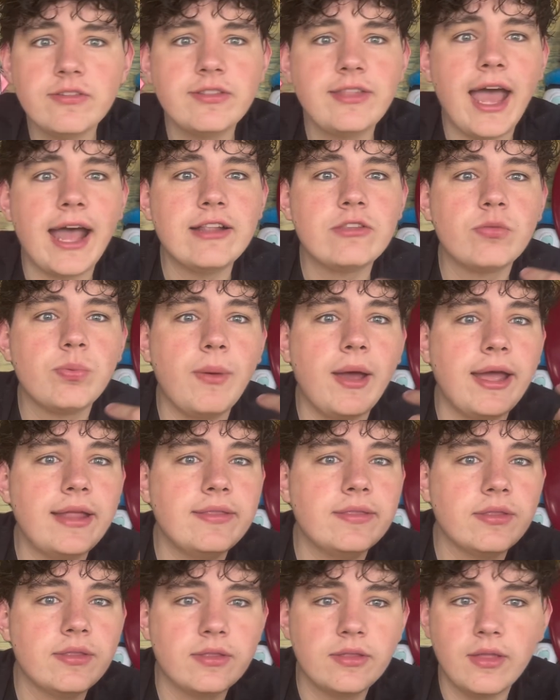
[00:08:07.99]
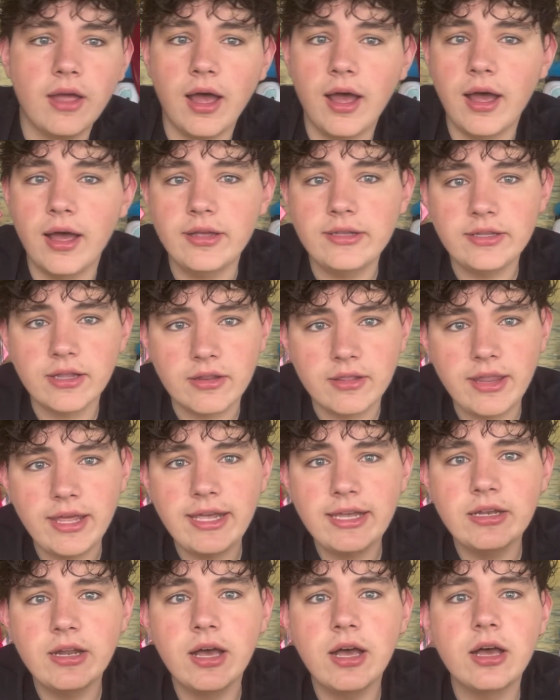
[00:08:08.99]
That's when
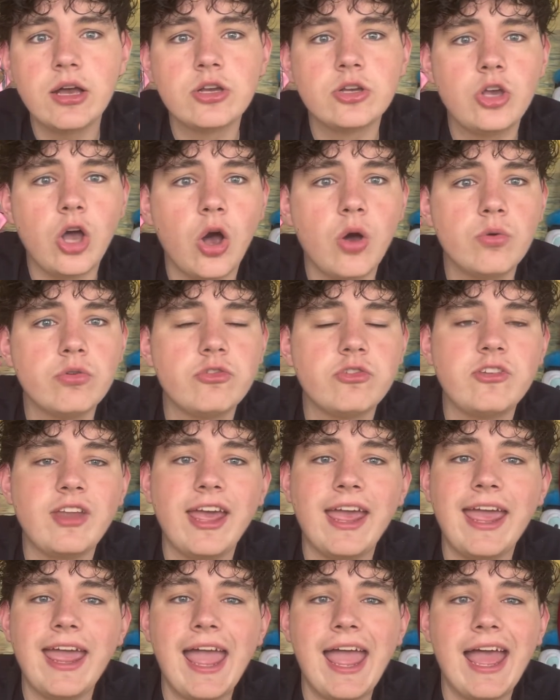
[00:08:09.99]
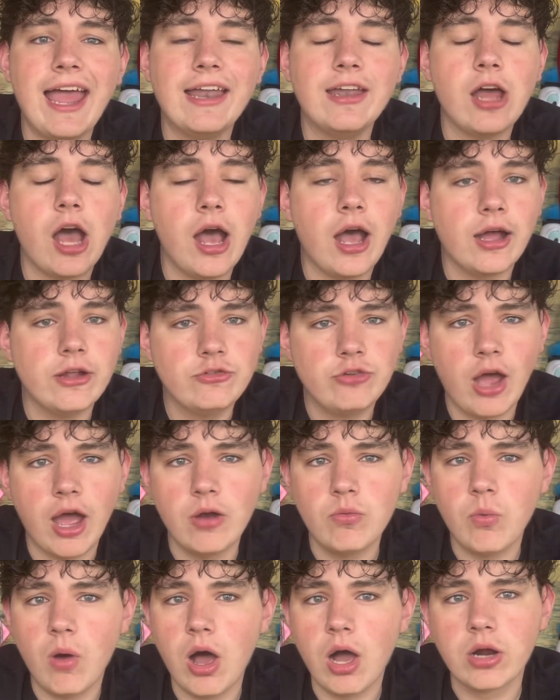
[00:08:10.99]
Yelena, Ghost, and
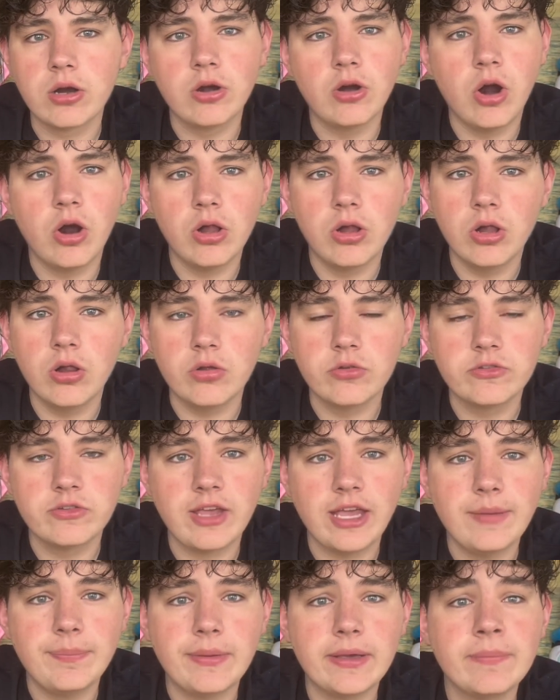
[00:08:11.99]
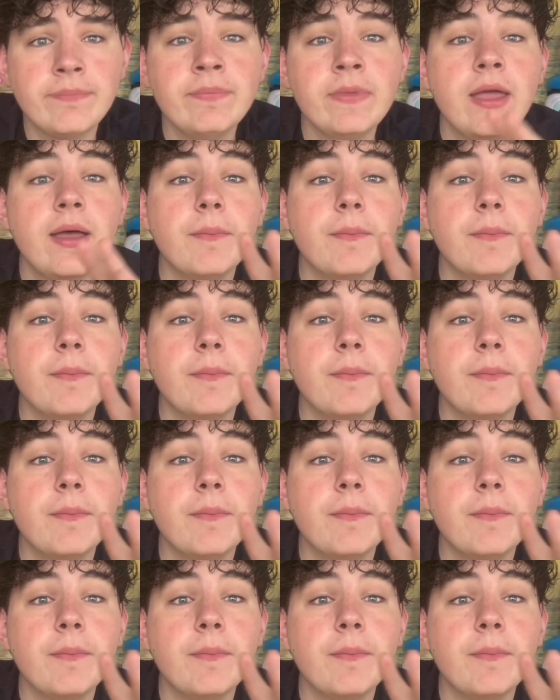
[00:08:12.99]
John Walker are all escaping.